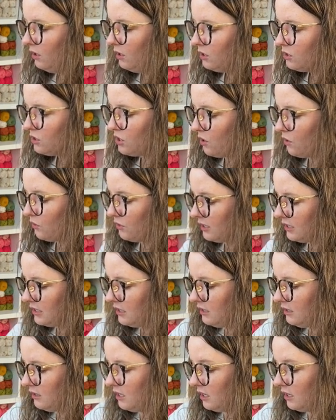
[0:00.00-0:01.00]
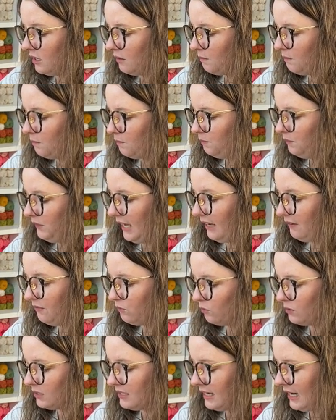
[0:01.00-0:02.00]
so the, the gift
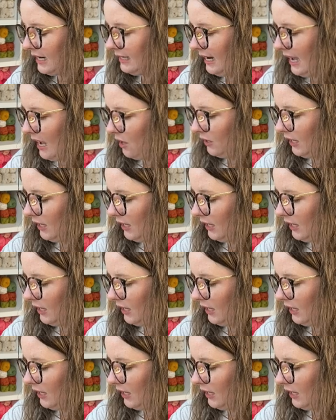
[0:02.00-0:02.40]
will stand out.